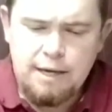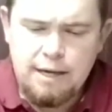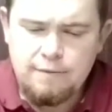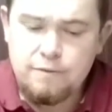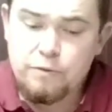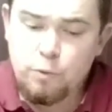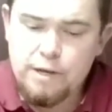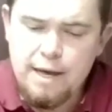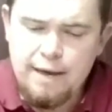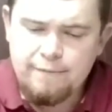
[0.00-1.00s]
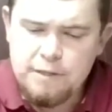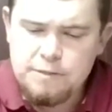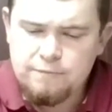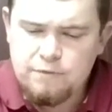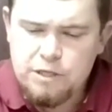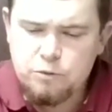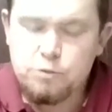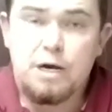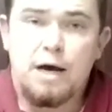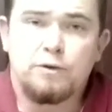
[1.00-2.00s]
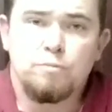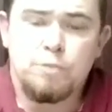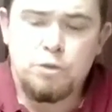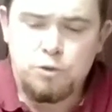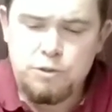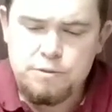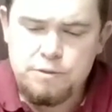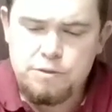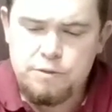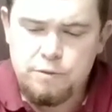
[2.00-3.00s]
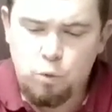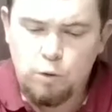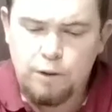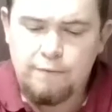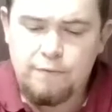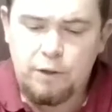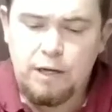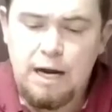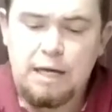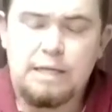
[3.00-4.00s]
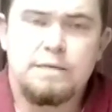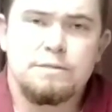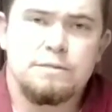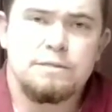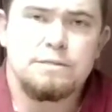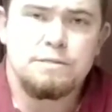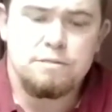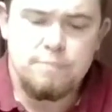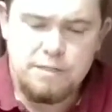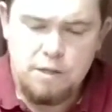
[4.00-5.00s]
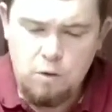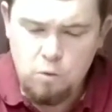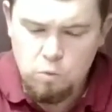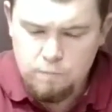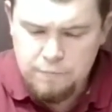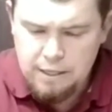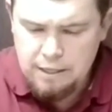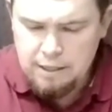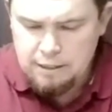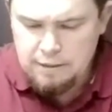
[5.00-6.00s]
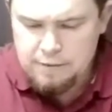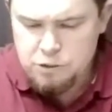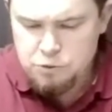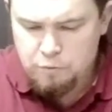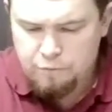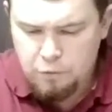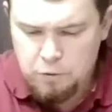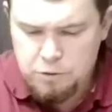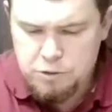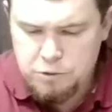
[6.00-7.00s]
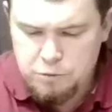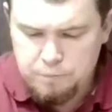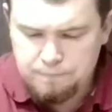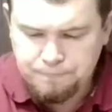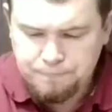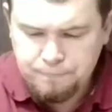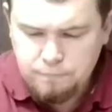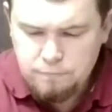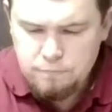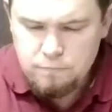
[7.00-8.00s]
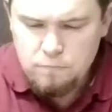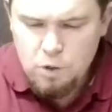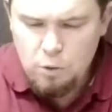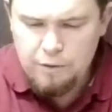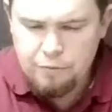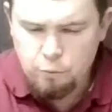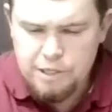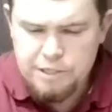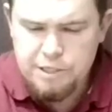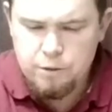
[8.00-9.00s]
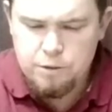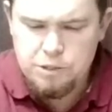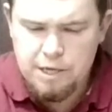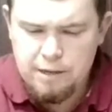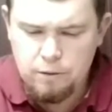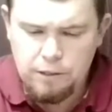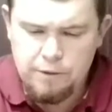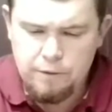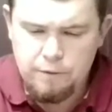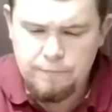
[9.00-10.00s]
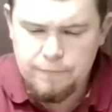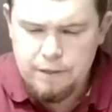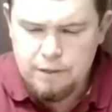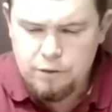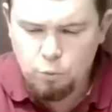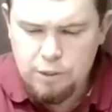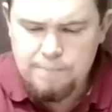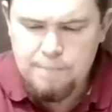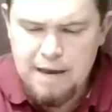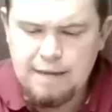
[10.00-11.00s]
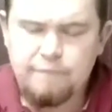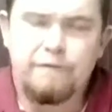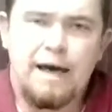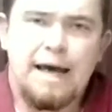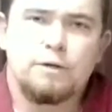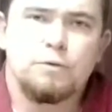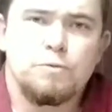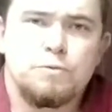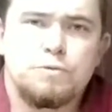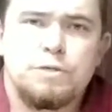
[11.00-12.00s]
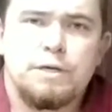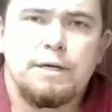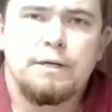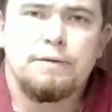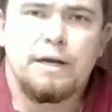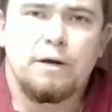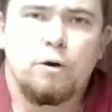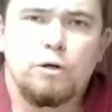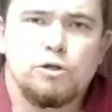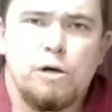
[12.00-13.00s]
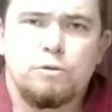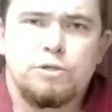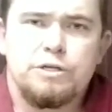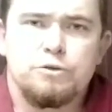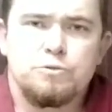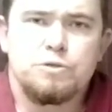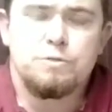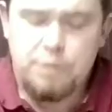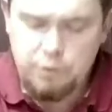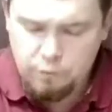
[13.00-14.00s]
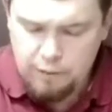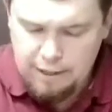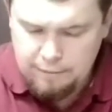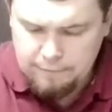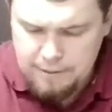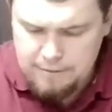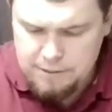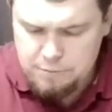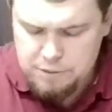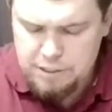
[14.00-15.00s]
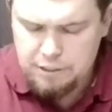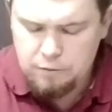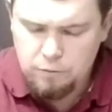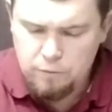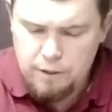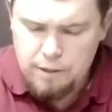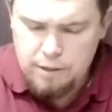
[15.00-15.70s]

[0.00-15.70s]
And then 3, evidence of teachers' contributions to the work of their colleagues and the system as a whole. Now, this is referred to on a 3-tiered scale here. 3 main factors that encourage all teachers to build around in this particular